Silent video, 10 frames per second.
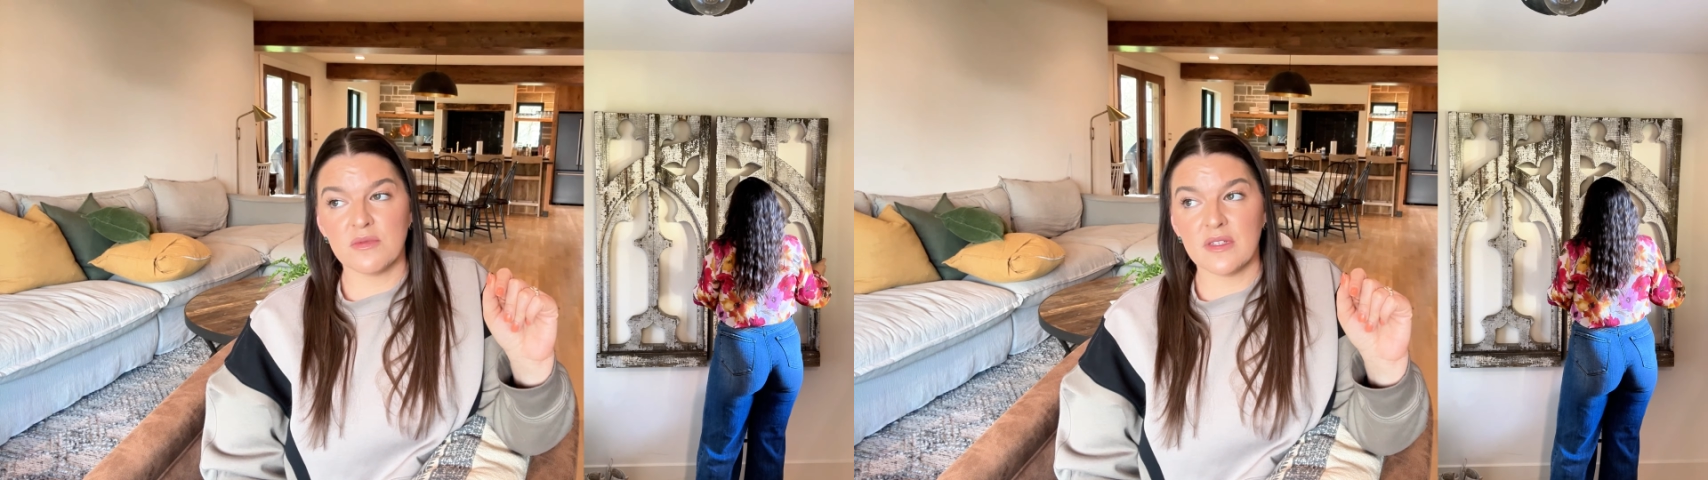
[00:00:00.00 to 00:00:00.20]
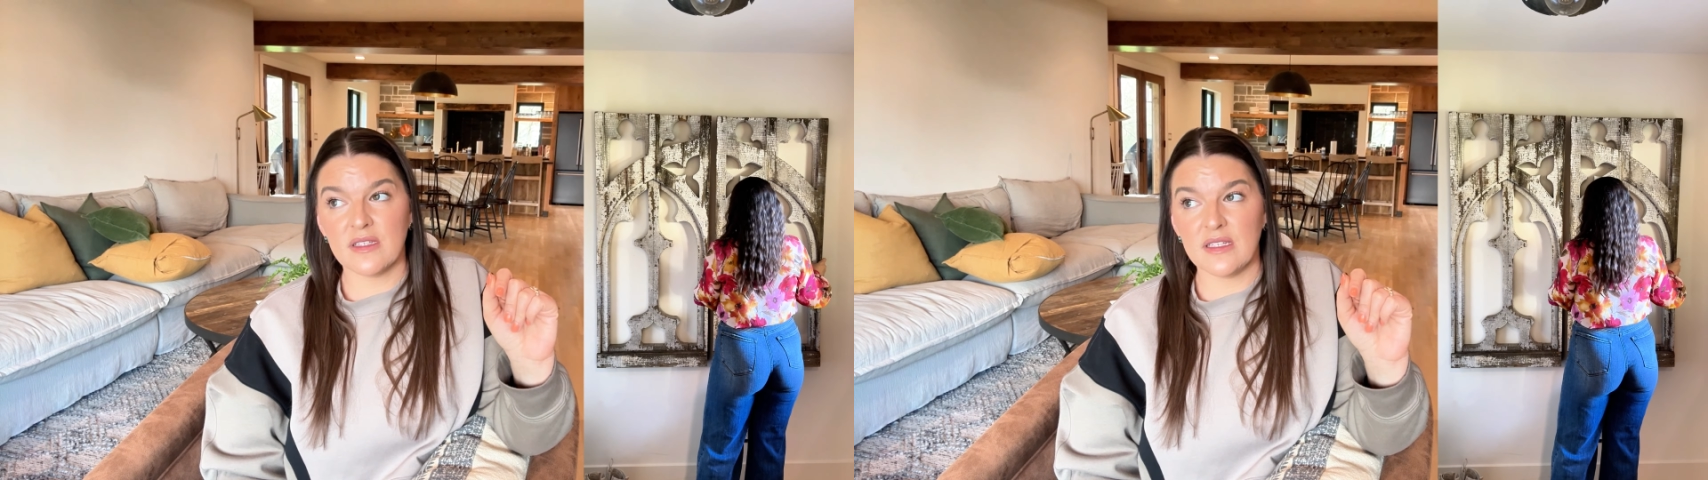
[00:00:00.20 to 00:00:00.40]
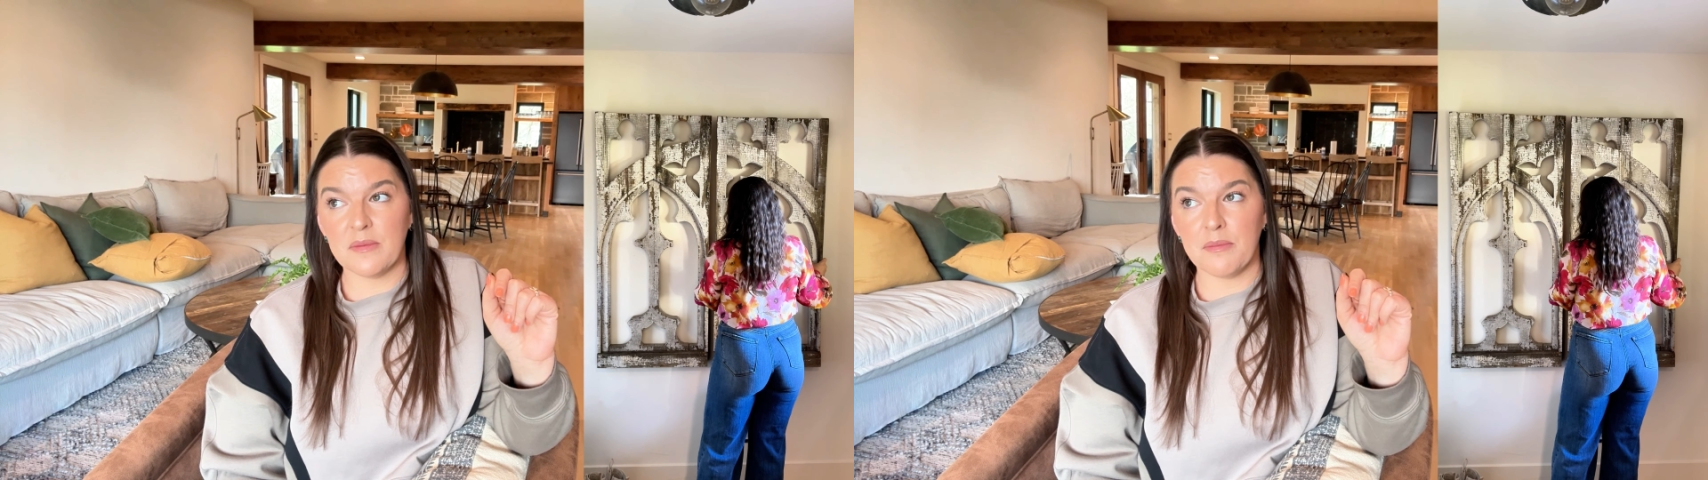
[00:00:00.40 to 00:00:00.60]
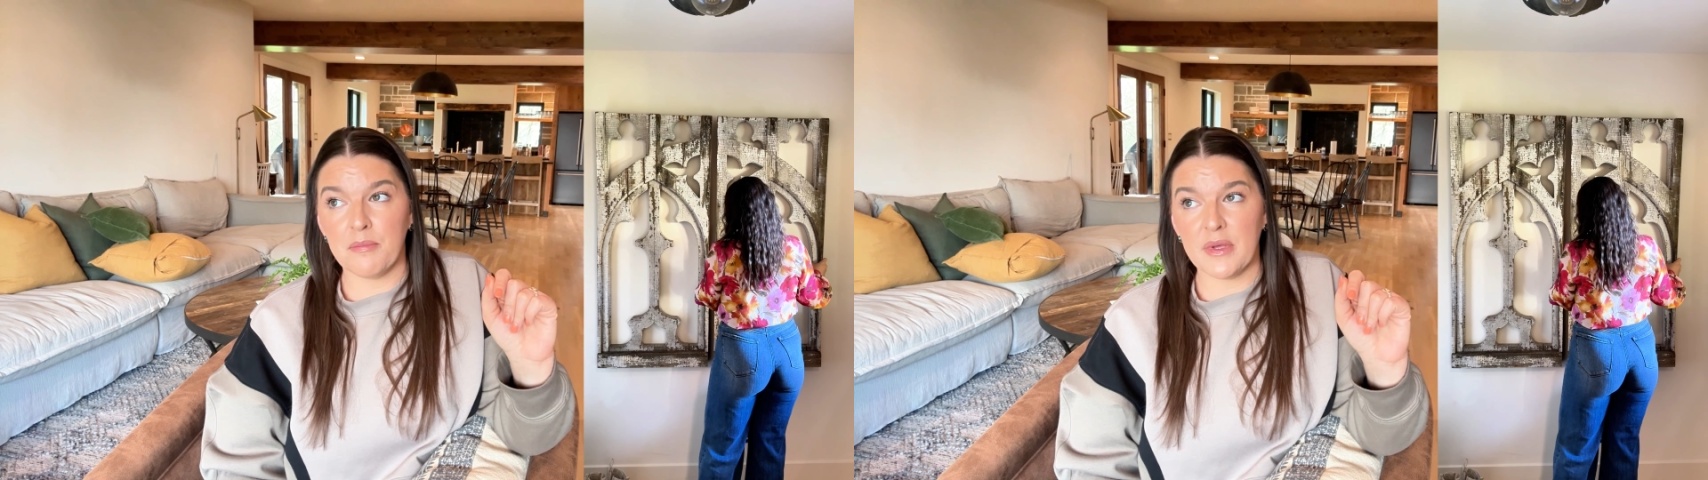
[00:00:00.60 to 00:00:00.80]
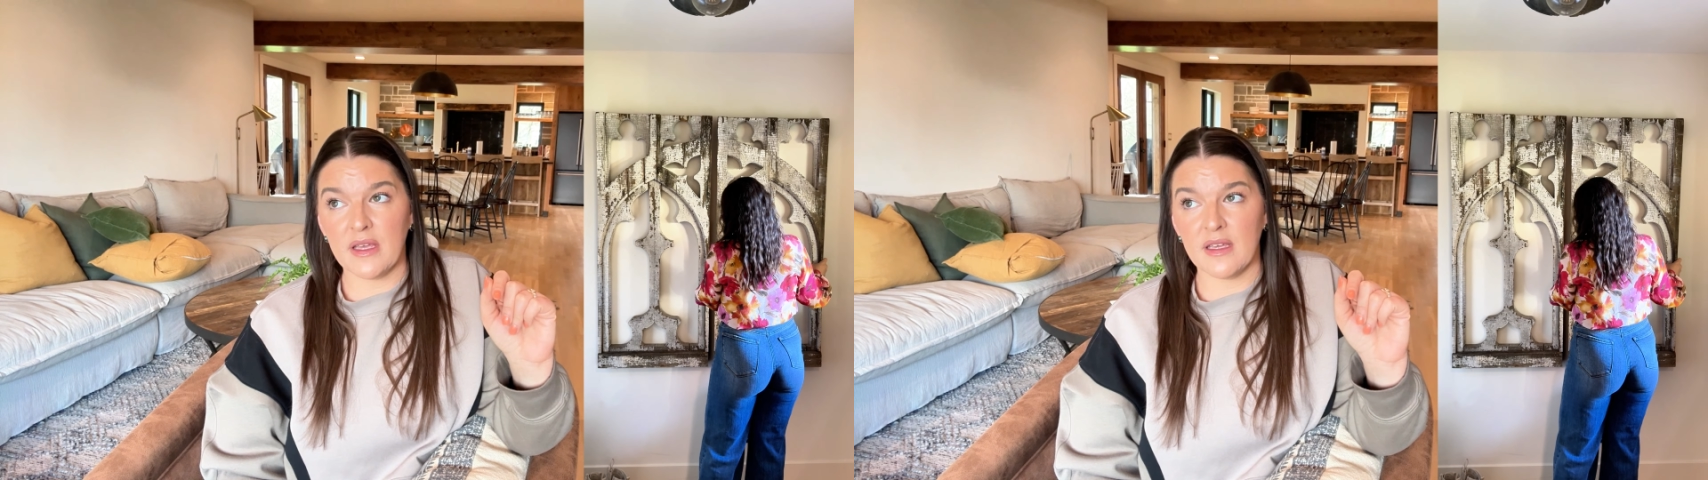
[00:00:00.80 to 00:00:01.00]
really
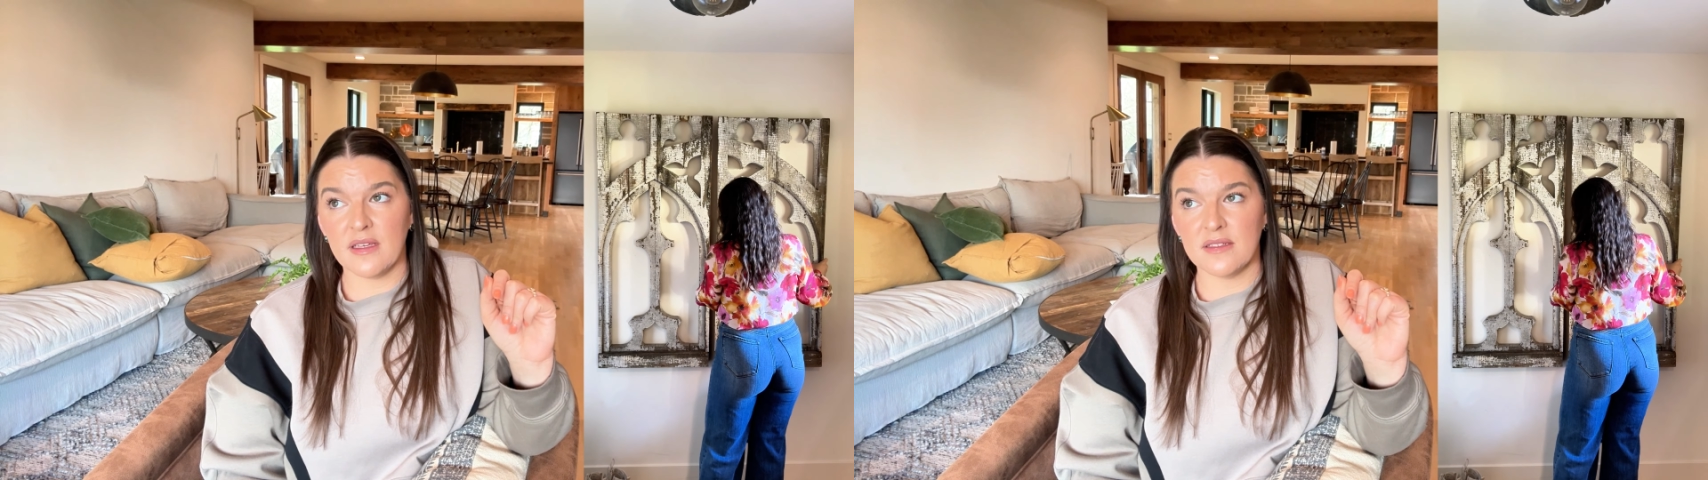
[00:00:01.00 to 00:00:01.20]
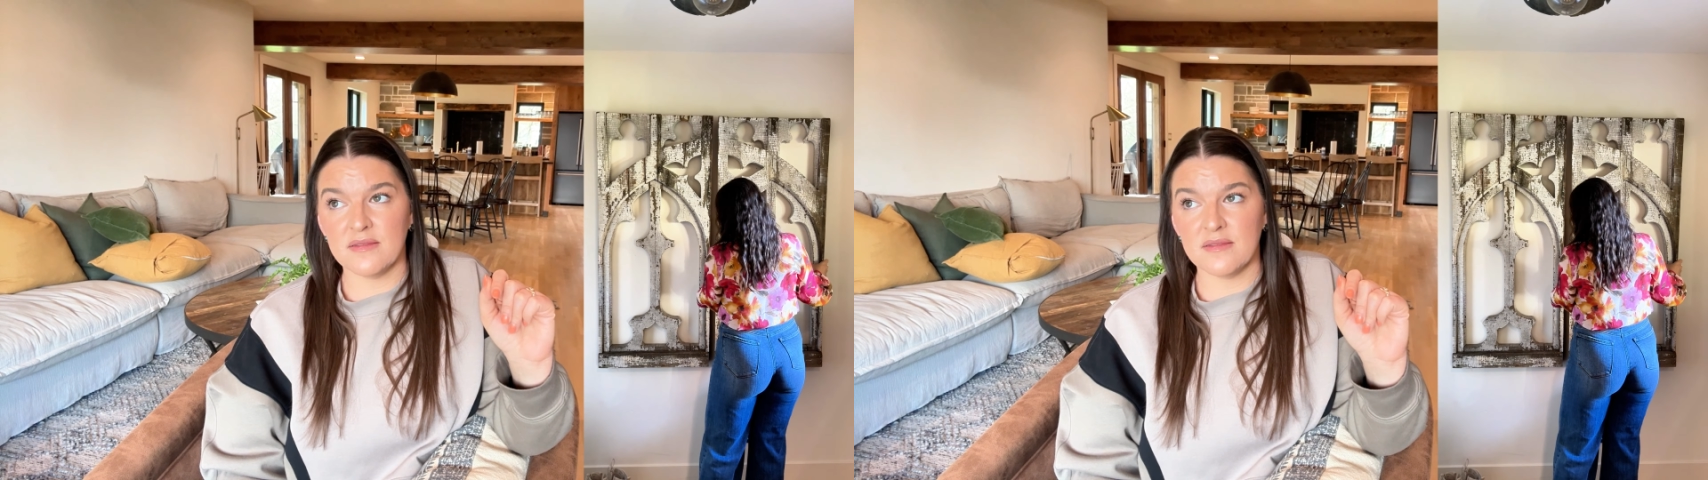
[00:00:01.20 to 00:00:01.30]
big